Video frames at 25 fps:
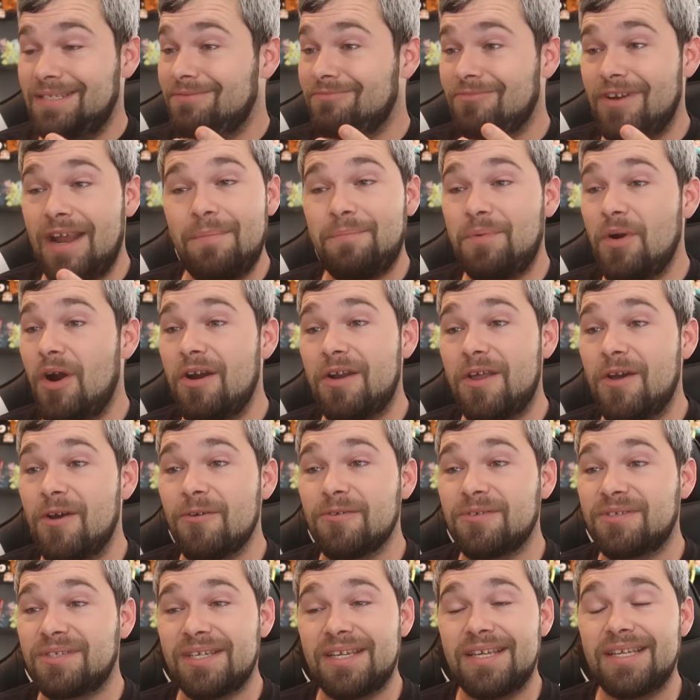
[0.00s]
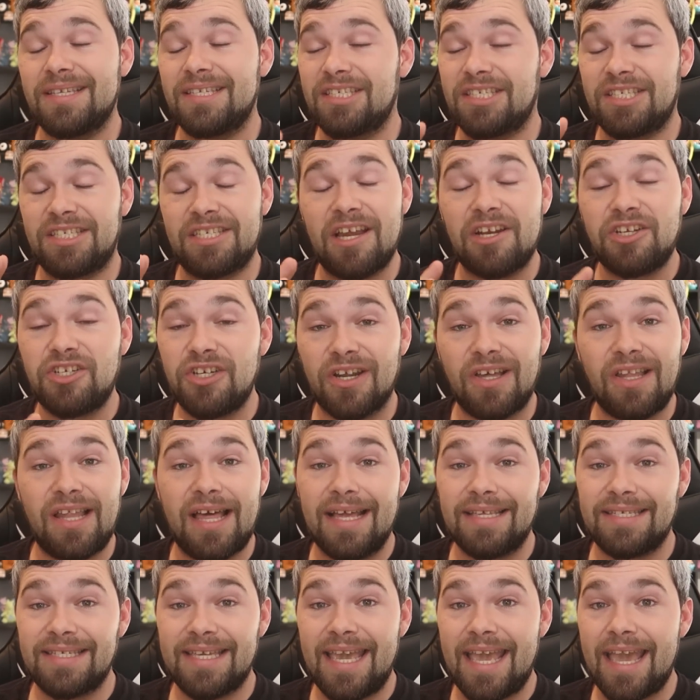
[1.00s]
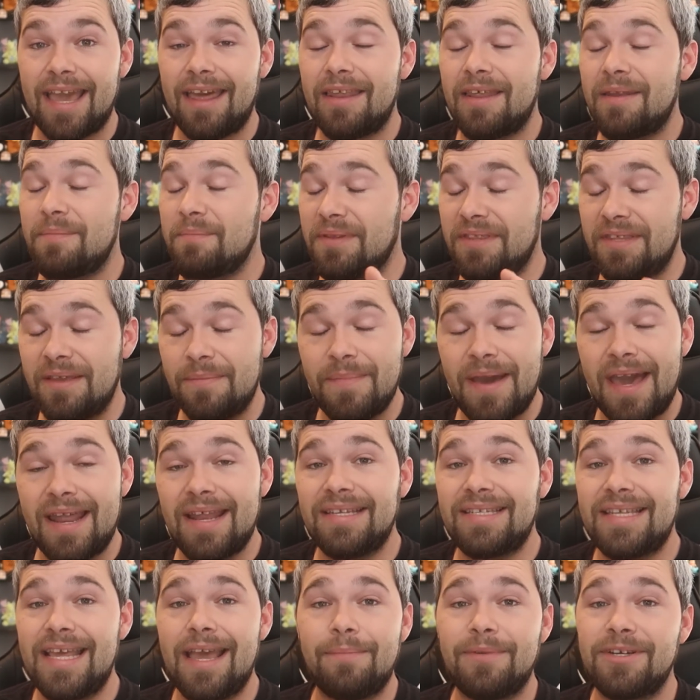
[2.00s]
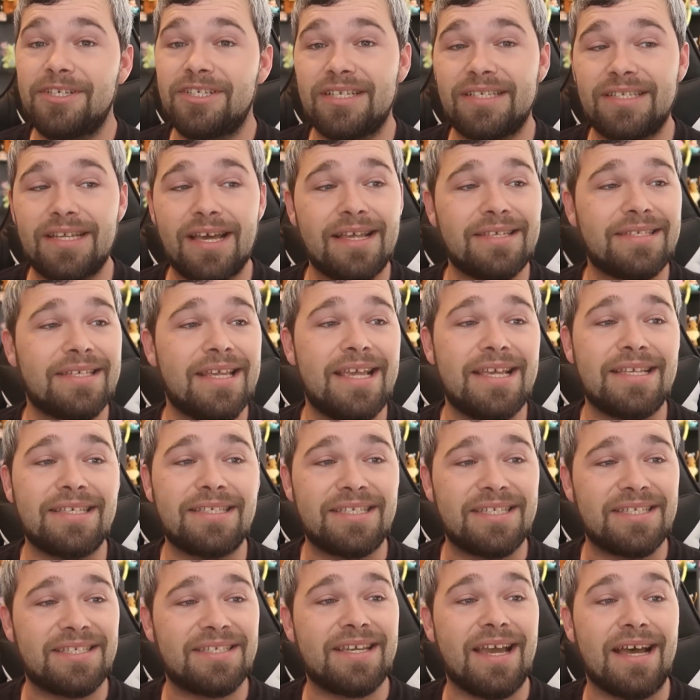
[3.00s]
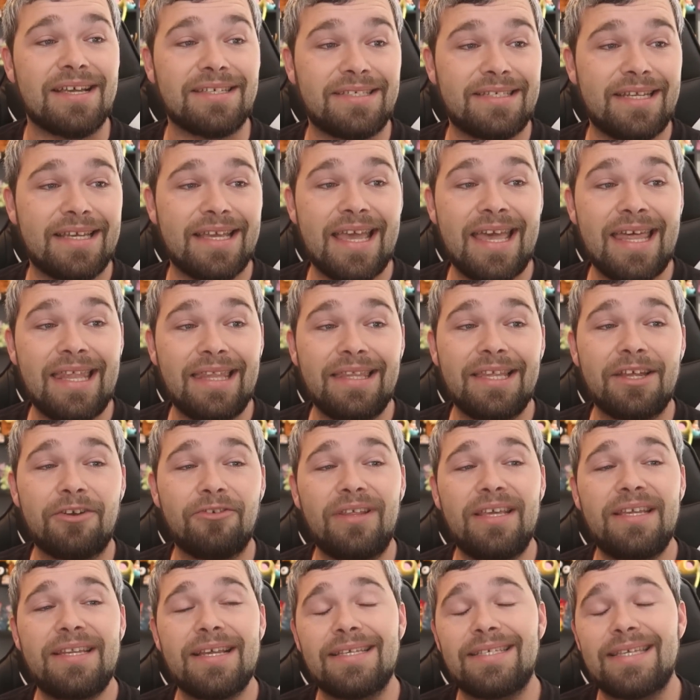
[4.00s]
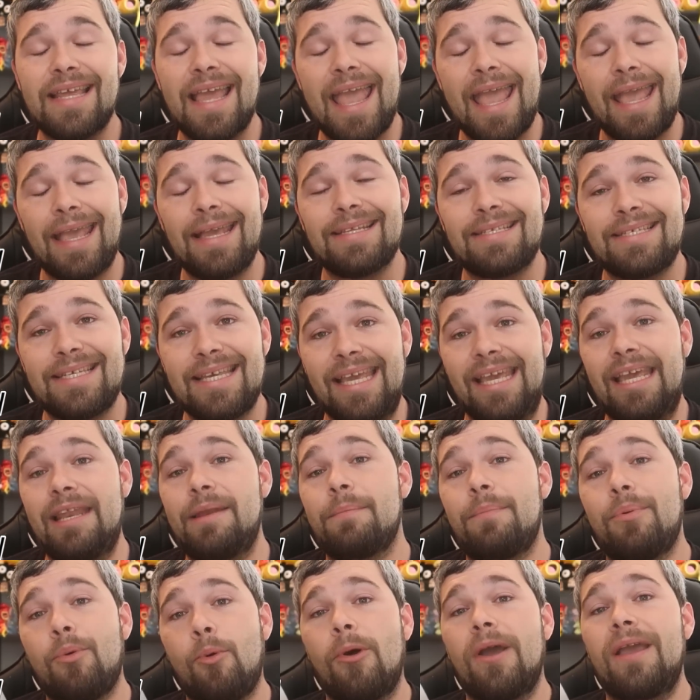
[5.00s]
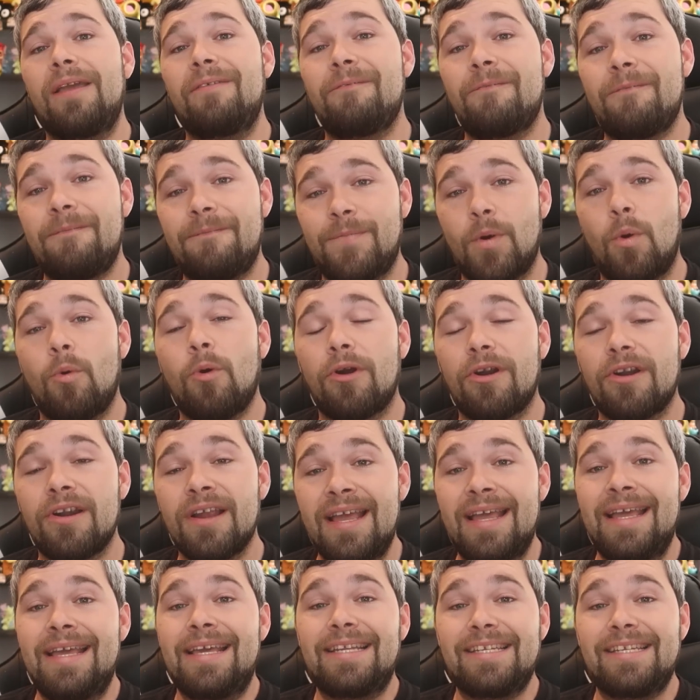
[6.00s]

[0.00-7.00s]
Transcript: Rampardos is such a glass cannon, but the amount of damage it does is disgusting. It literally does 18.4